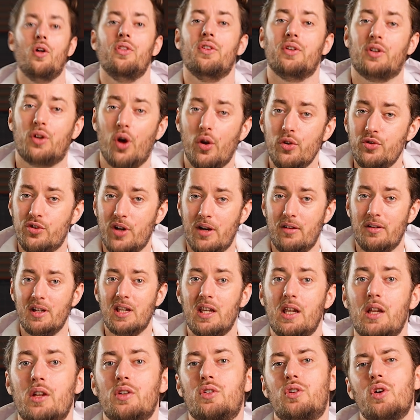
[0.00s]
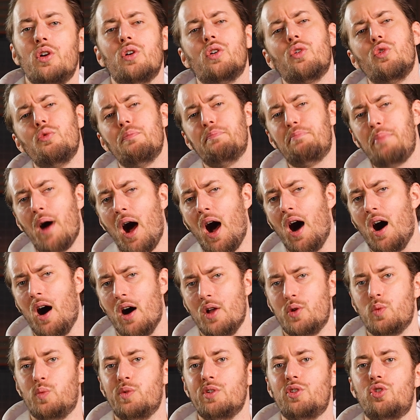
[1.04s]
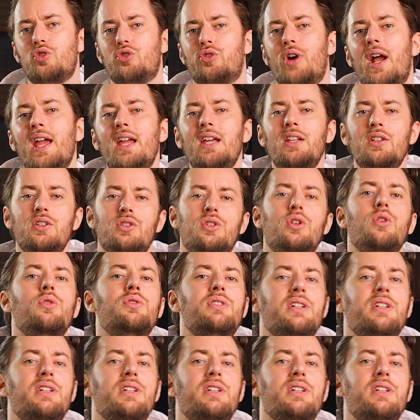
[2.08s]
On the contrary, Google Bard was trained using